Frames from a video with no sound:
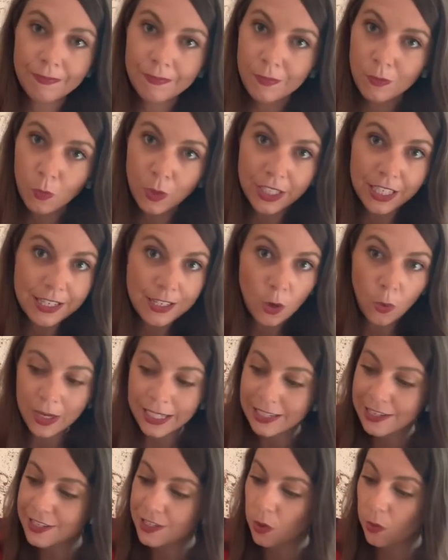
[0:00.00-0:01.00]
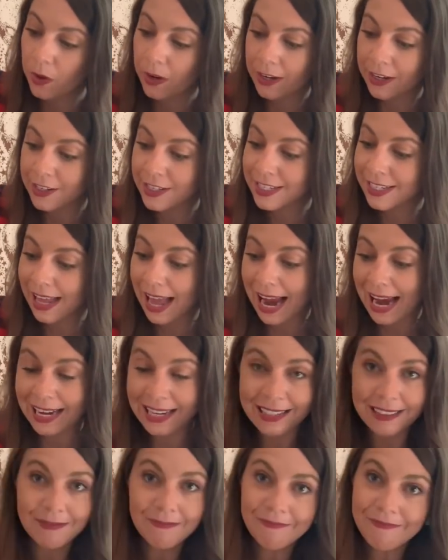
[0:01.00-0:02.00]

with this Queen of Swords, like